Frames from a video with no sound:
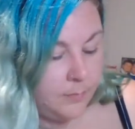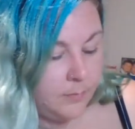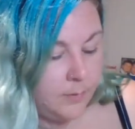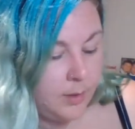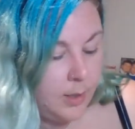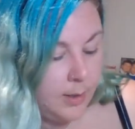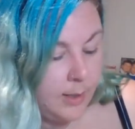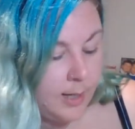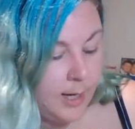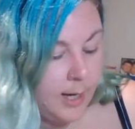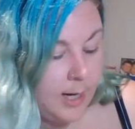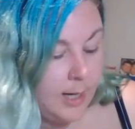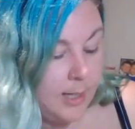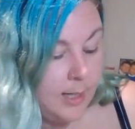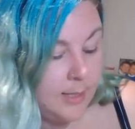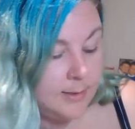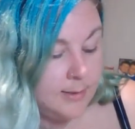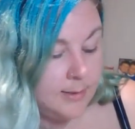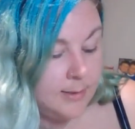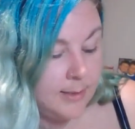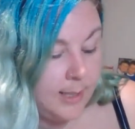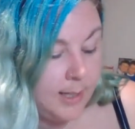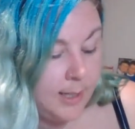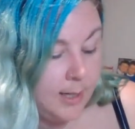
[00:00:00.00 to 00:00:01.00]
Okay, let's
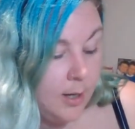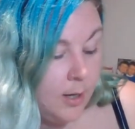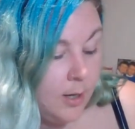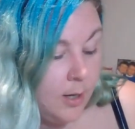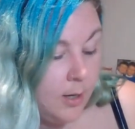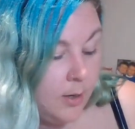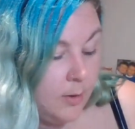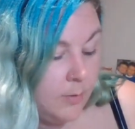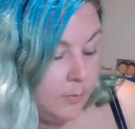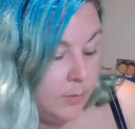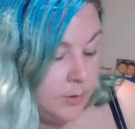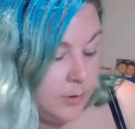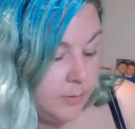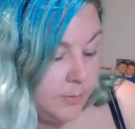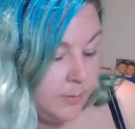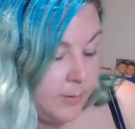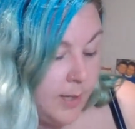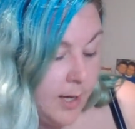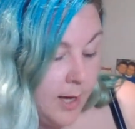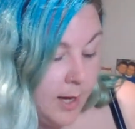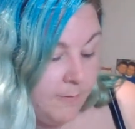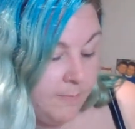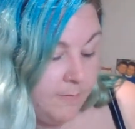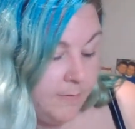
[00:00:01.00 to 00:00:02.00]
see. What do we
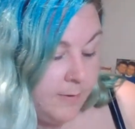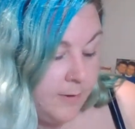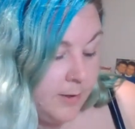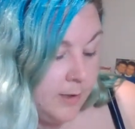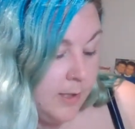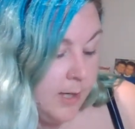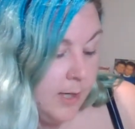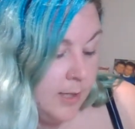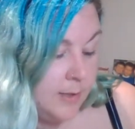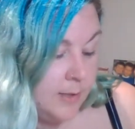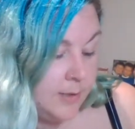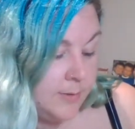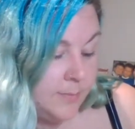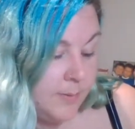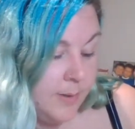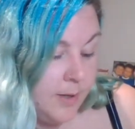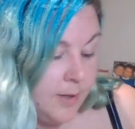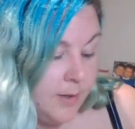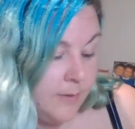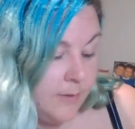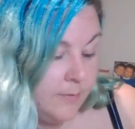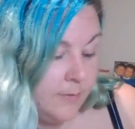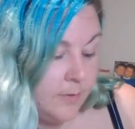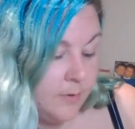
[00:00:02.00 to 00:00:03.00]
have for the last
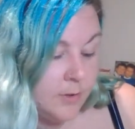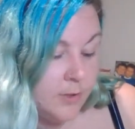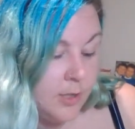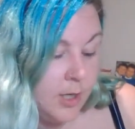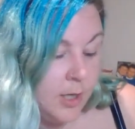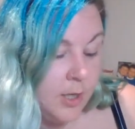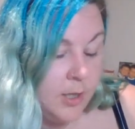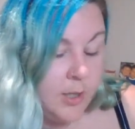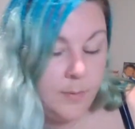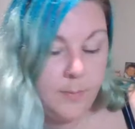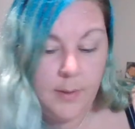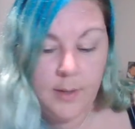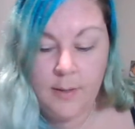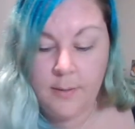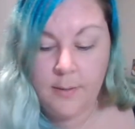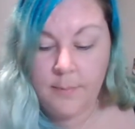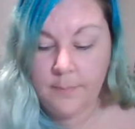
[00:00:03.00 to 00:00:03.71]
part of October?